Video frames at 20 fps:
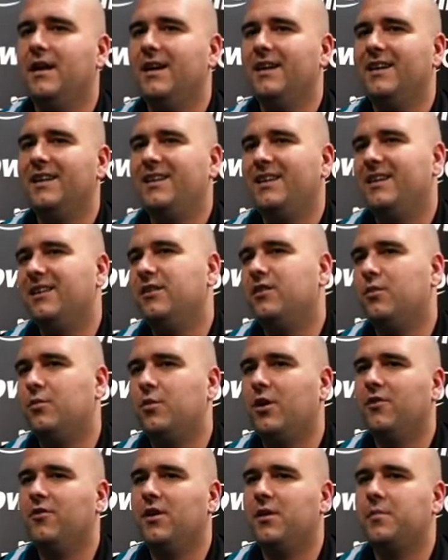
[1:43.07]
not
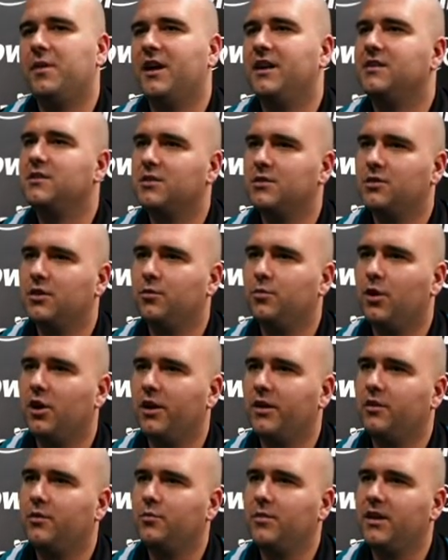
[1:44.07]
worry about it, just do what
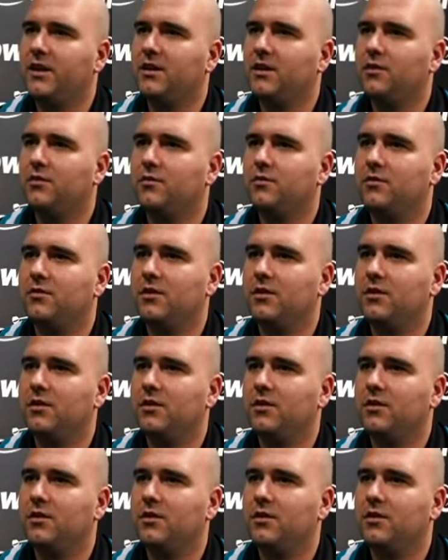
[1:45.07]
I normally do,